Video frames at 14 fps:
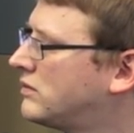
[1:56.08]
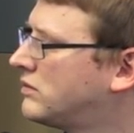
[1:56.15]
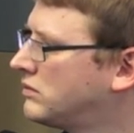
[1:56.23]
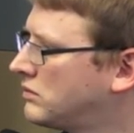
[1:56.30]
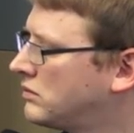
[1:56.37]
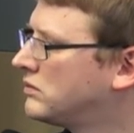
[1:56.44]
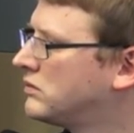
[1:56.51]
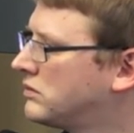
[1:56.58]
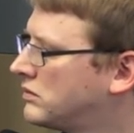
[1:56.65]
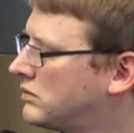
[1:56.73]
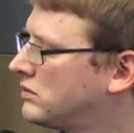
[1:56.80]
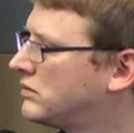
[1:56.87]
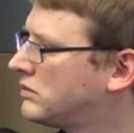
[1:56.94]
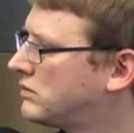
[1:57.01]

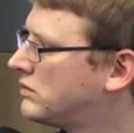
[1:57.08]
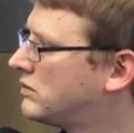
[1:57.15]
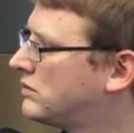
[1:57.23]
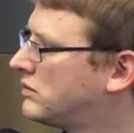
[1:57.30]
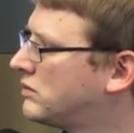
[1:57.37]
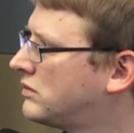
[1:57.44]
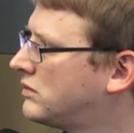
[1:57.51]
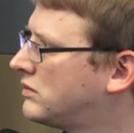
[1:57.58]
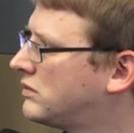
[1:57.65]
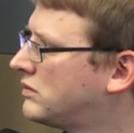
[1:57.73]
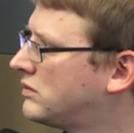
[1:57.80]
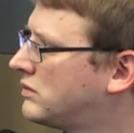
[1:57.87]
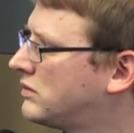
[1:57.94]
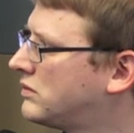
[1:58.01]

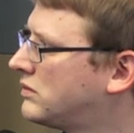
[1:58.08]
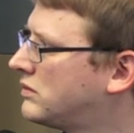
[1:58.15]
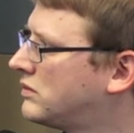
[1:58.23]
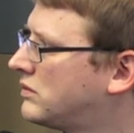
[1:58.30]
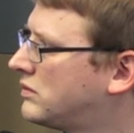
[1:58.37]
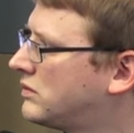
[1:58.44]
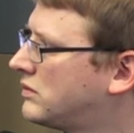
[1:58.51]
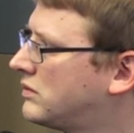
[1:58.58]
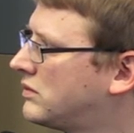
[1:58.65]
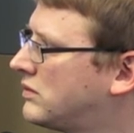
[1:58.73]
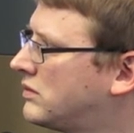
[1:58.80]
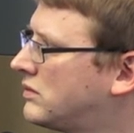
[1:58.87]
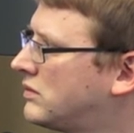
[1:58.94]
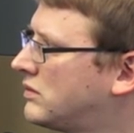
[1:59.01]

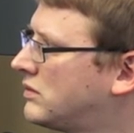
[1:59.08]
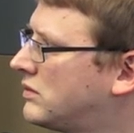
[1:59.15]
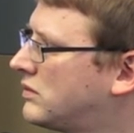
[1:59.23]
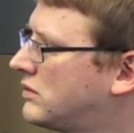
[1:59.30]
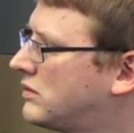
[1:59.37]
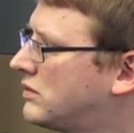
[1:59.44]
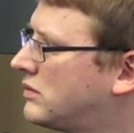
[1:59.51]
This person isn't speaking.